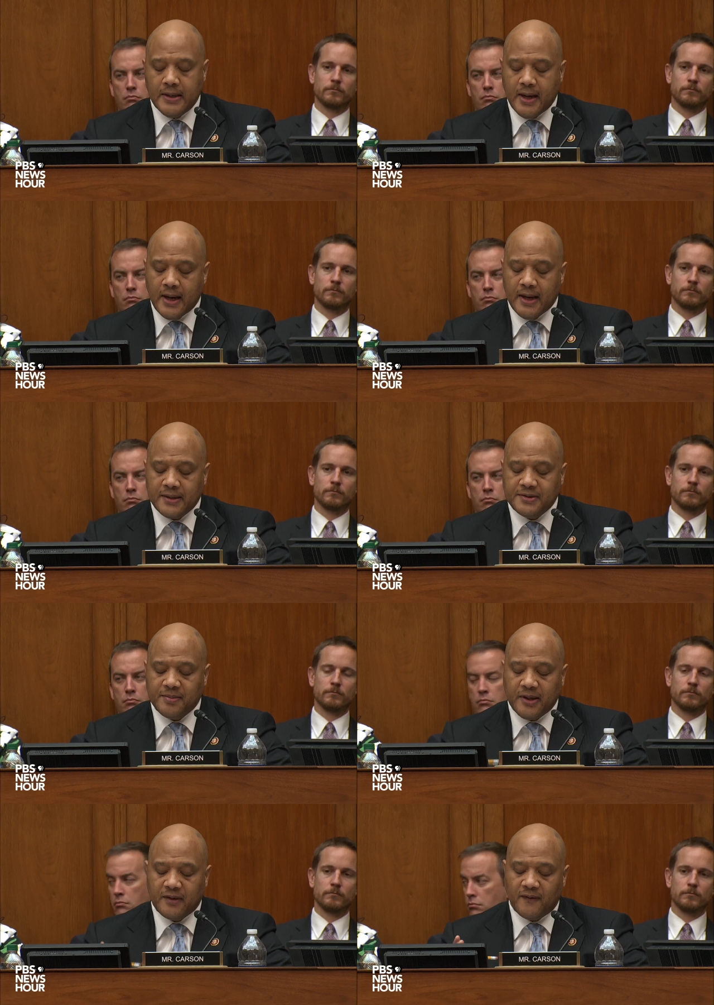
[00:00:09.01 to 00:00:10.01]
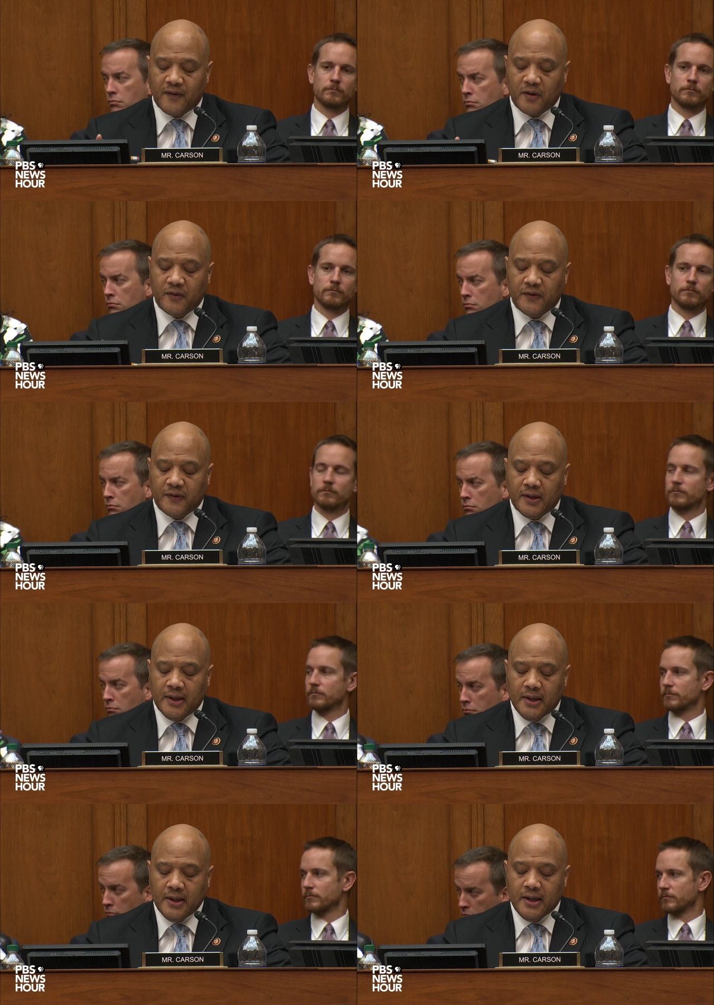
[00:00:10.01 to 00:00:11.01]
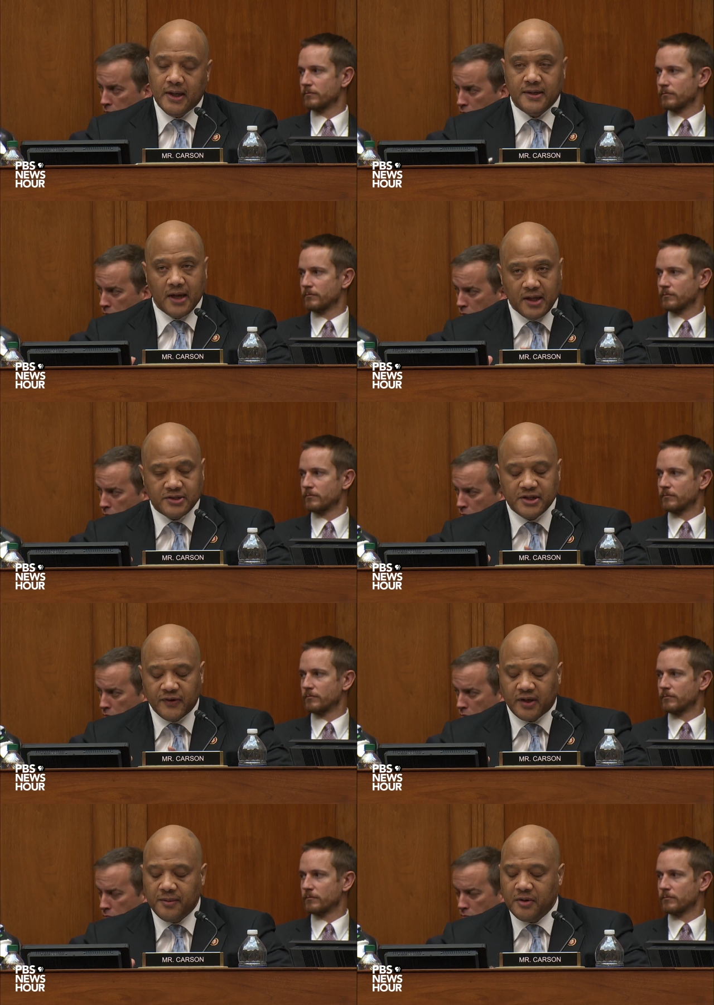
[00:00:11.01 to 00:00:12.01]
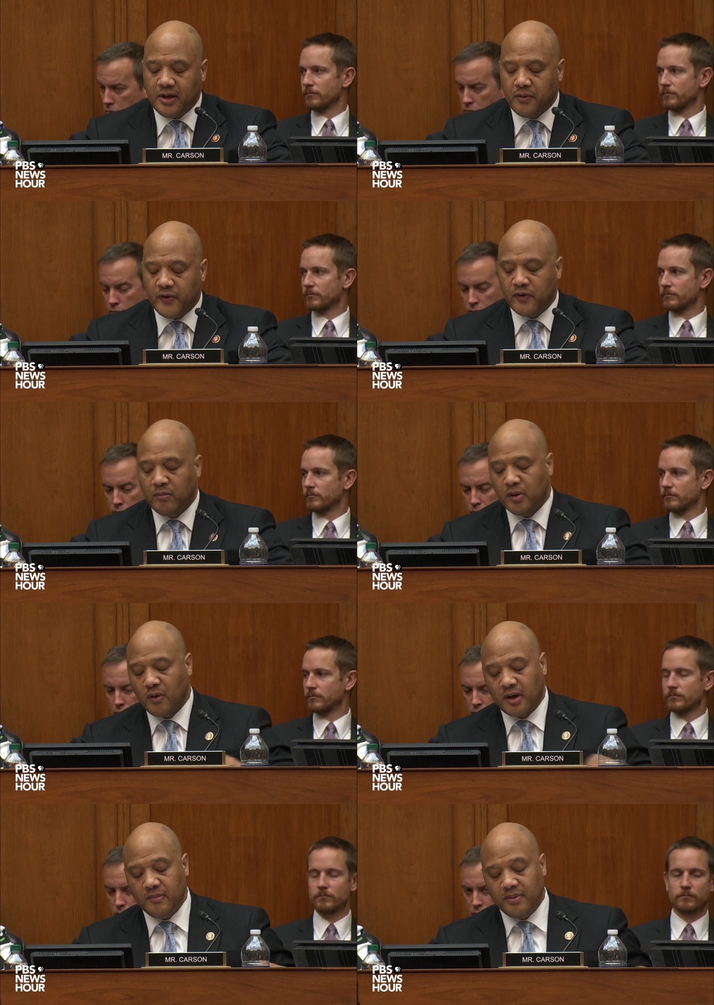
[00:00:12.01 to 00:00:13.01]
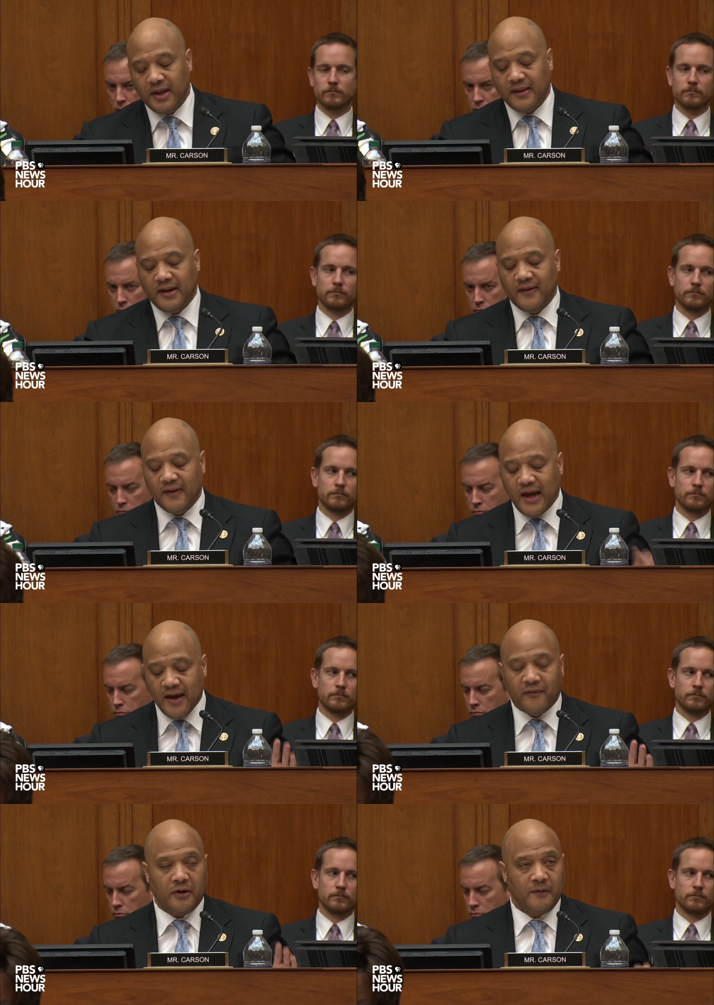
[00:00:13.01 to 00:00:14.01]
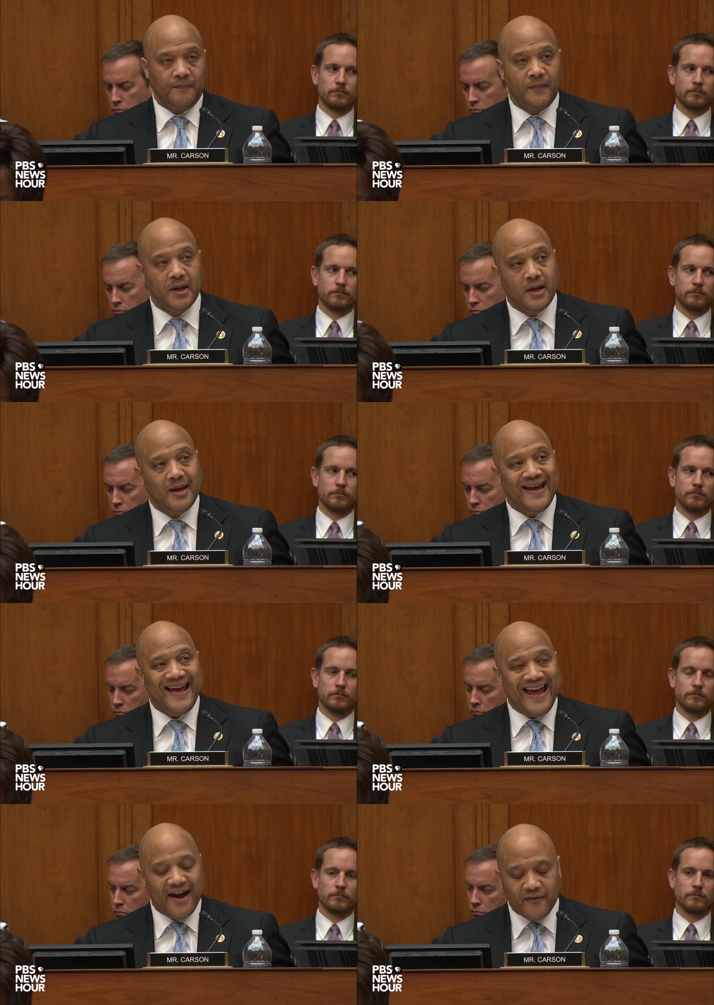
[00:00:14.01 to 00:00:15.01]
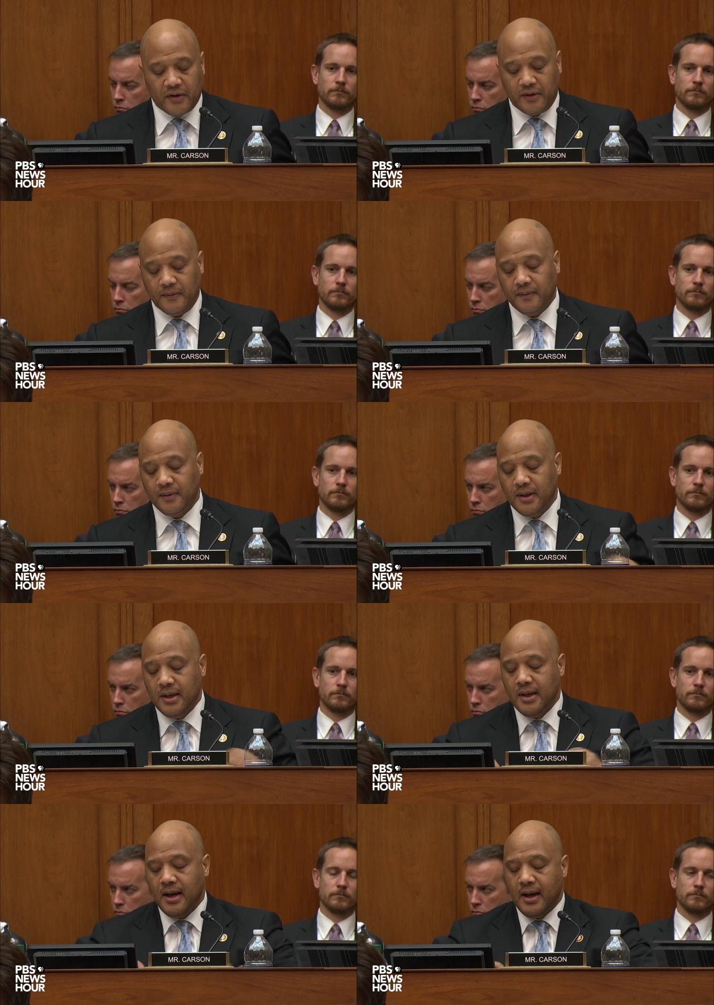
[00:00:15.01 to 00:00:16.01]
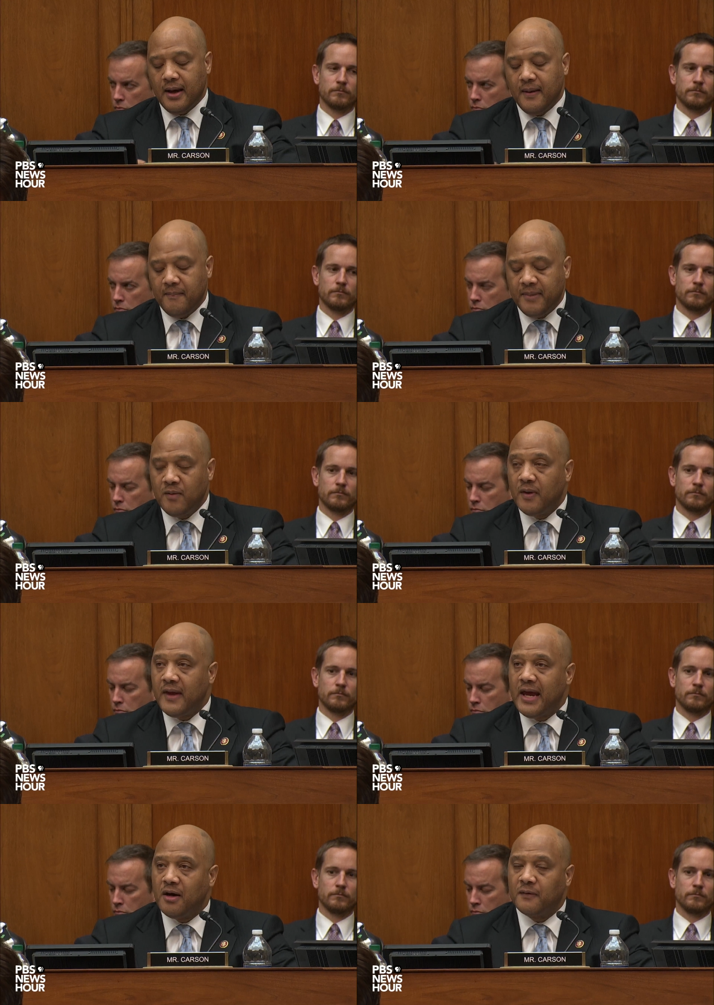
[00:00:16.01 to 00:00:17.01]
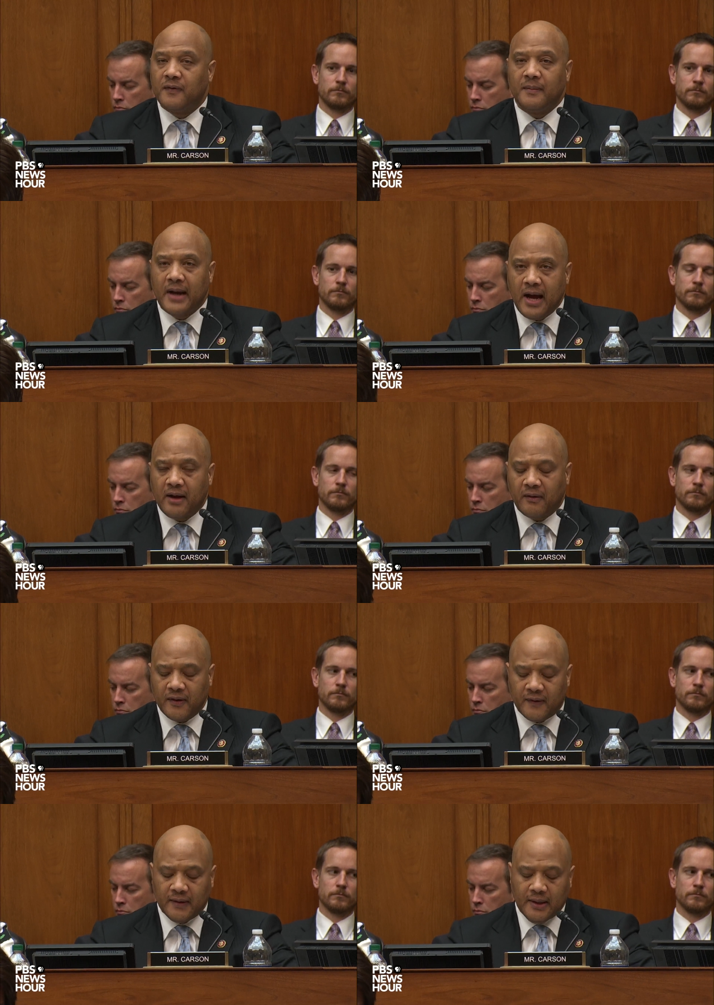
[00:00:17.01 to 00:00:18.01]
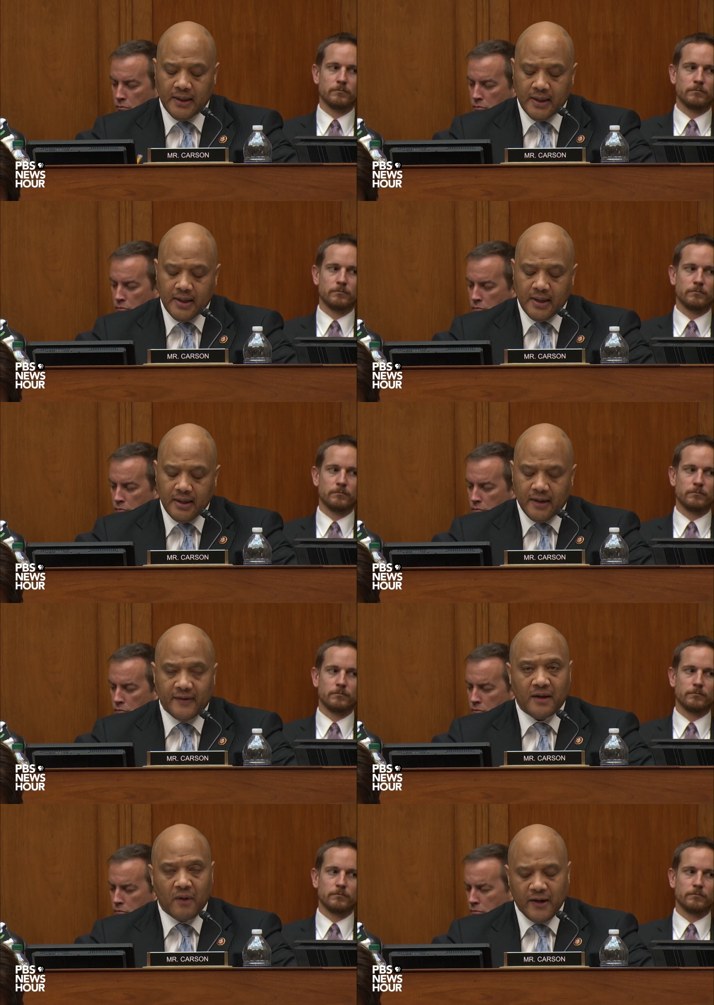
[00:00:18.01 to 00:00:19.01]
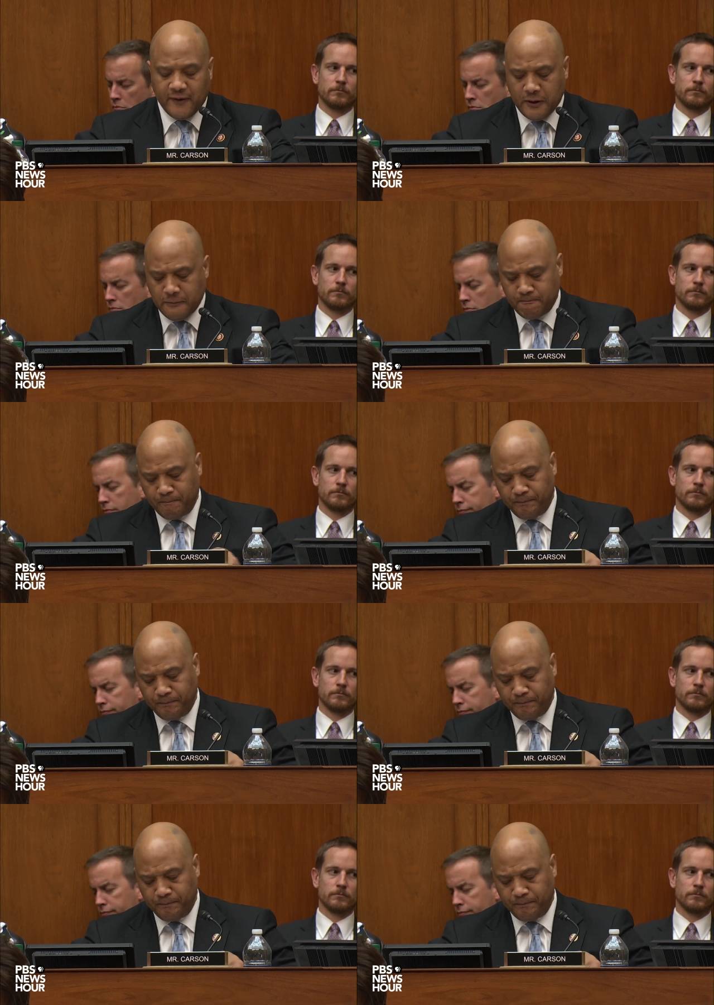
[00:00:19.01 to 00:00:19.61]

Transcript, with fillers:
Speaker 1: uh, to be the first intelligence community whistleblower complaint that has ever, ever uh, been withheld from Congress. Is that right, sir?